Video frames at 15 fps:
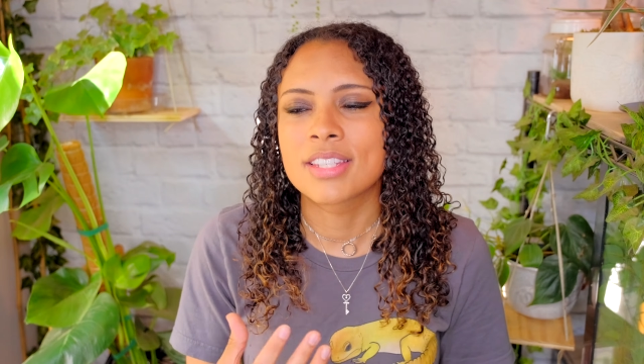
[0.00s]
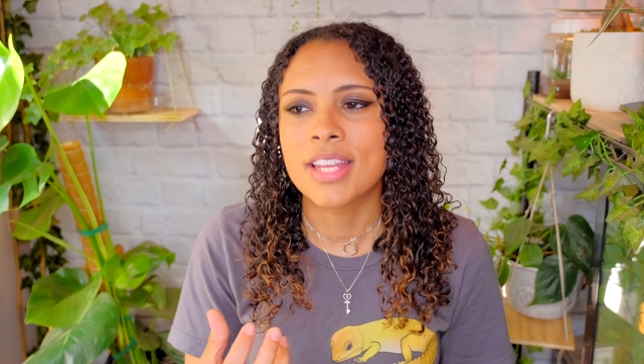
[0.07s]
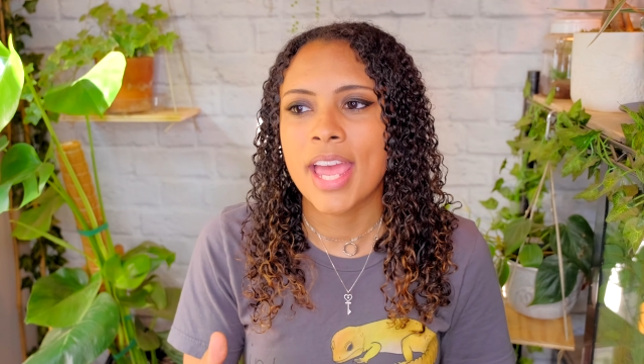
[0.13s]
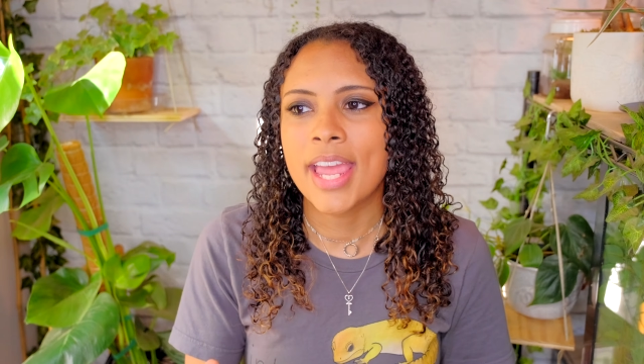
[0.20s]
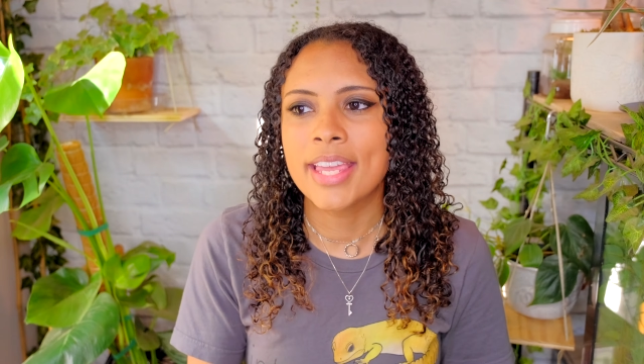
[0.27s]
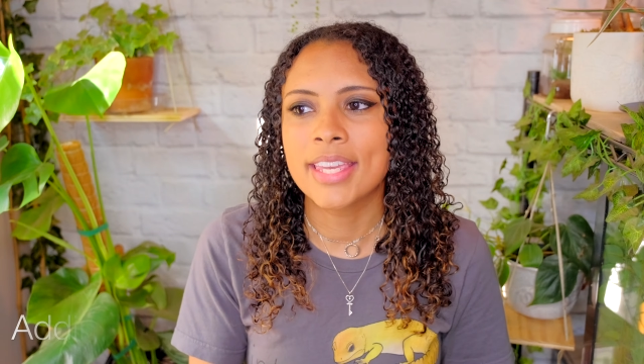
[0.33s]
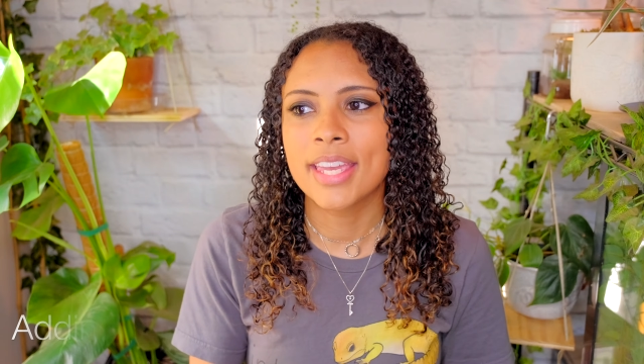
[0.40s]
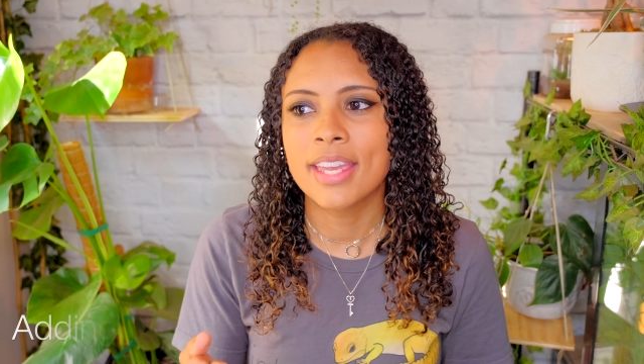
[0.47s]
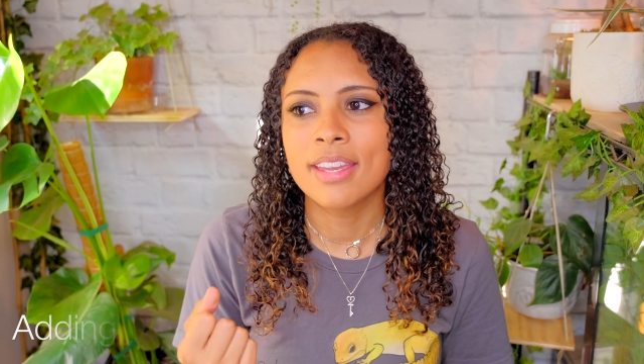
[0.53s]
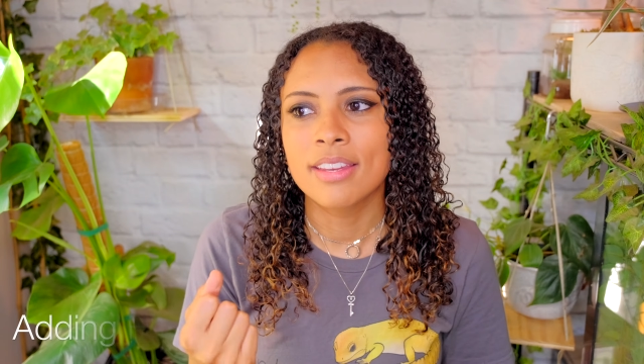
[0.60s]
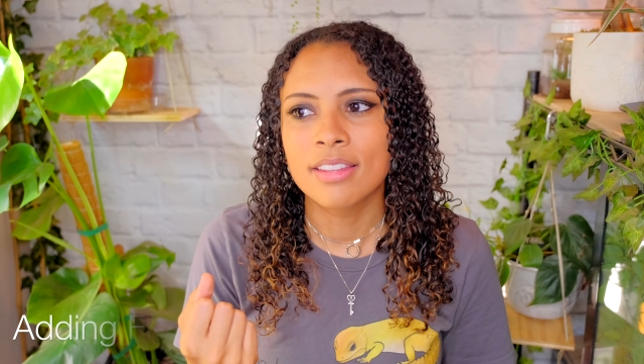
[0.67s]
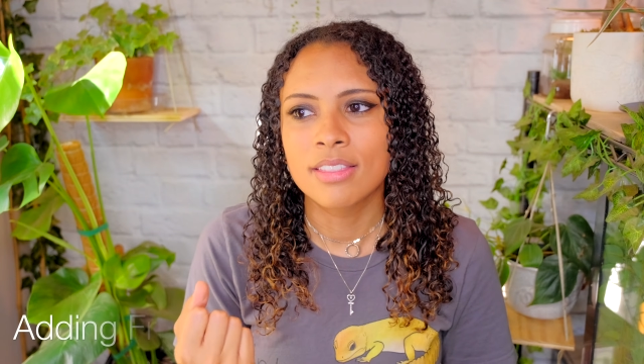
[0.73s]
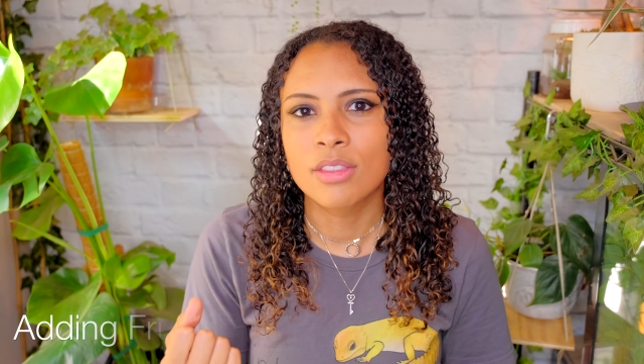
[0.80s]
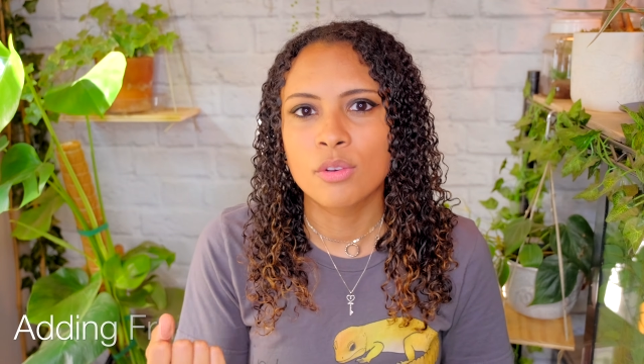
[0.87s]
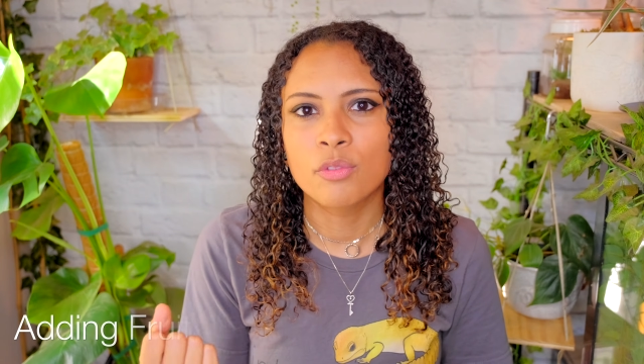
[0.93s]
taking
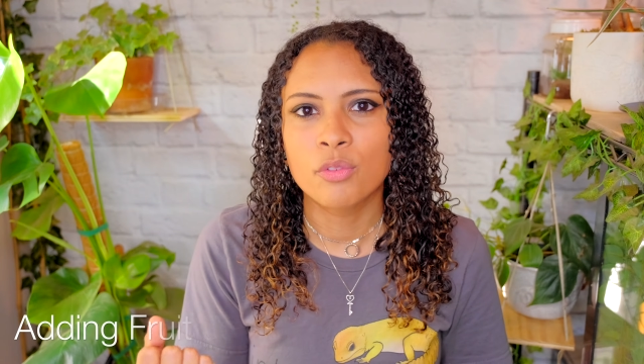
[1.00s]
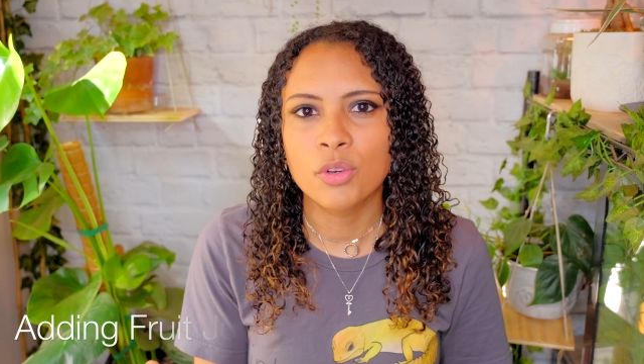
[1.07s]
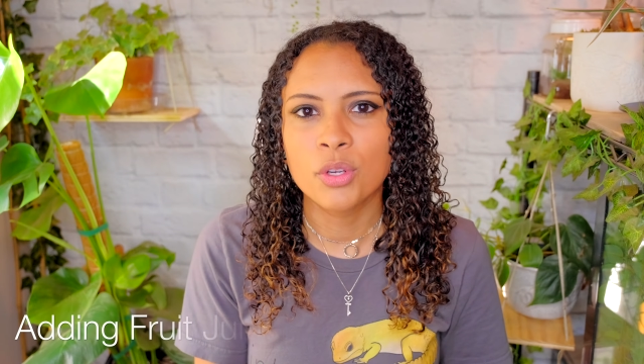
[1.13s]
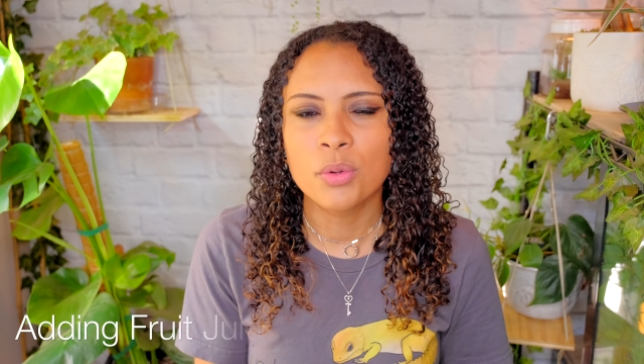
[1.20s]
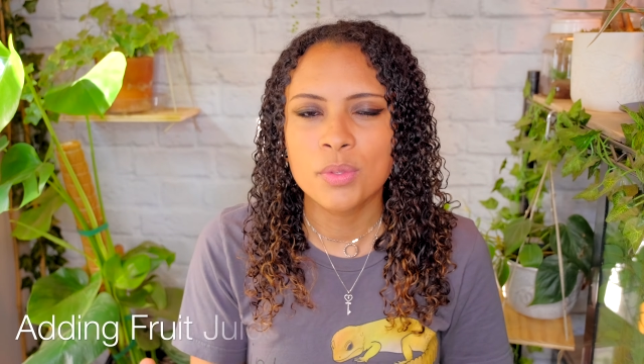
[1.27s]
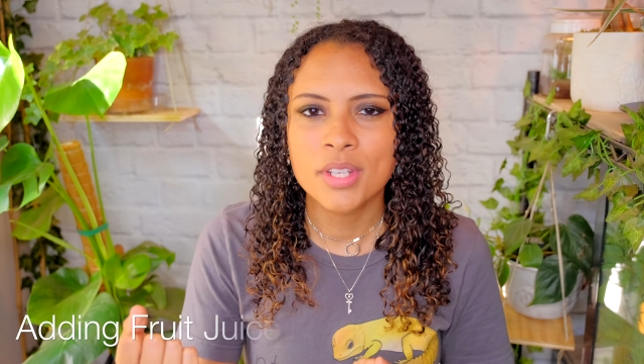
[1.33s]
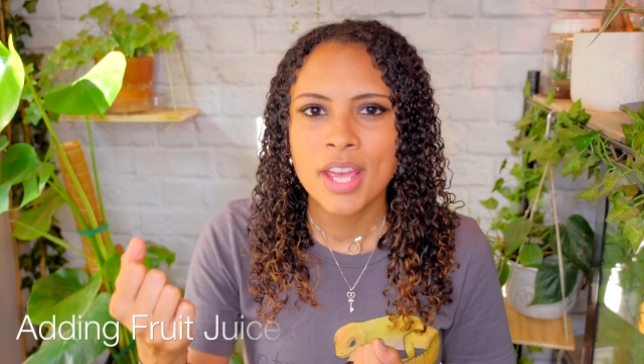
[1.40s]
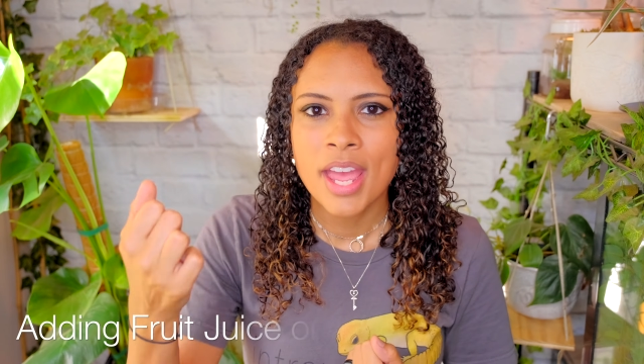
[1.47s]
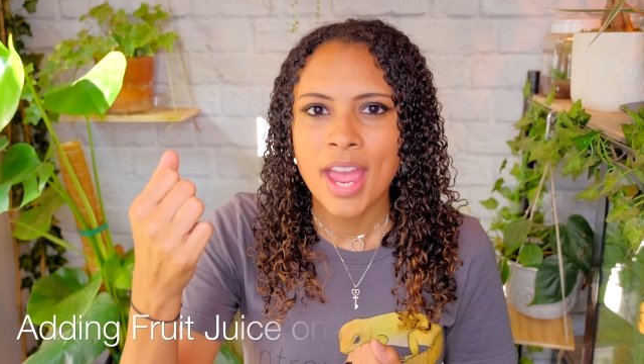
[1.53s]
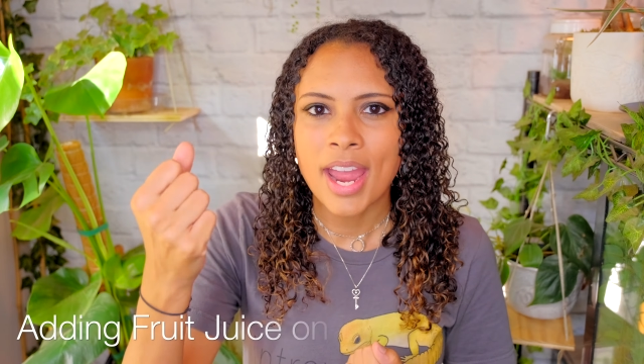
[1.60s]
the fruit